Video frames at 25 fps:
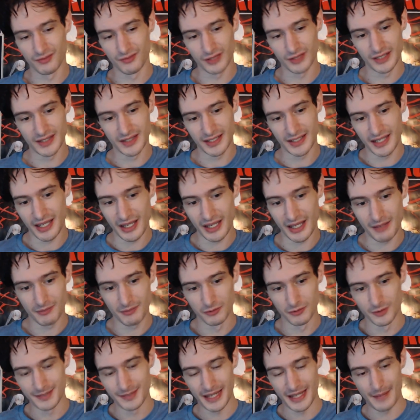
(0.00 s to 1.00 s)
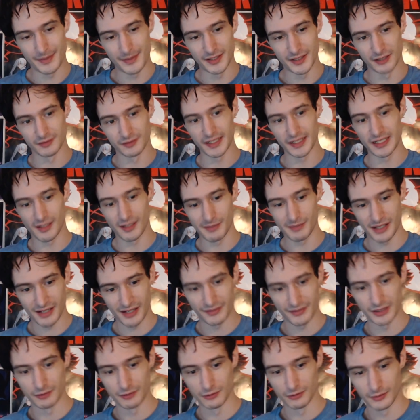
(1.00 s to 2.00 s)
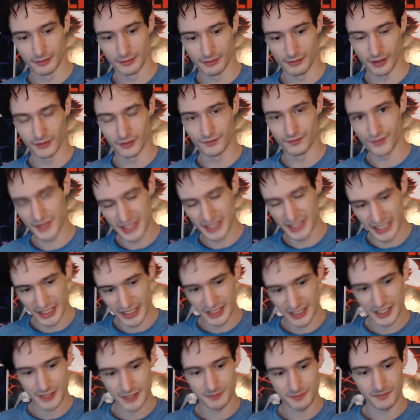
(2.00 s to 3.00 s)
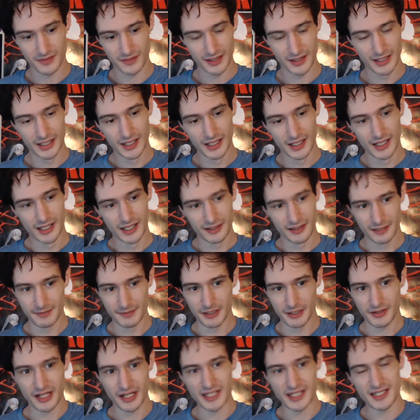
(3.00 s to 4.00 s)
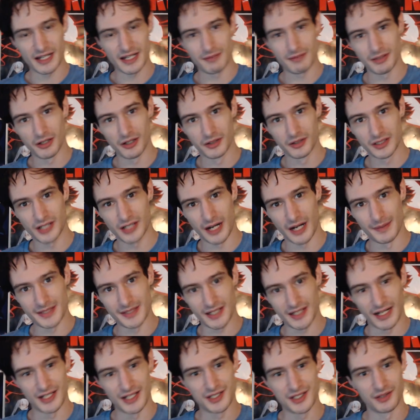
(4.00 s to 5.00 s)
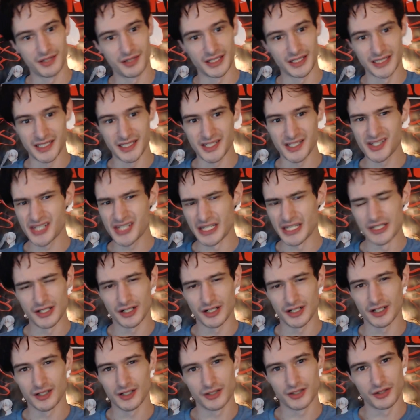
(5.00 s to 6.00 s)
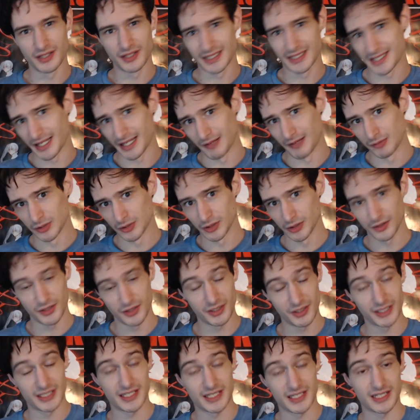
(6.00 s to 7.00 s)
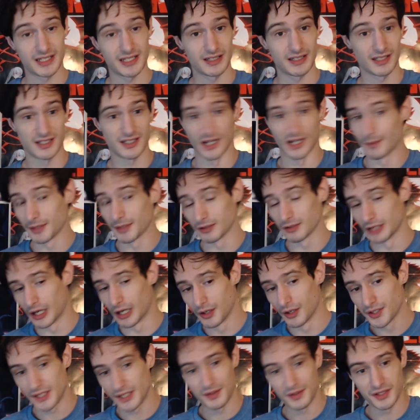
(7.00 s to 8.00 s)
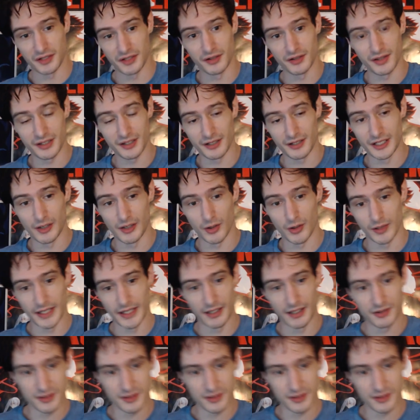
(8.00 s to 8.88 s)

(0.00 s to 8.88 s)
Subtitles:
the game, RWBY Amino Arena. I'll be covering the RWBY Volume 6. Leave me your thoughts down below in the comments, guys. Do you think this is Cinder? Do you think it's Emerald? Do you think it's Summer Rose? That was another theory going around.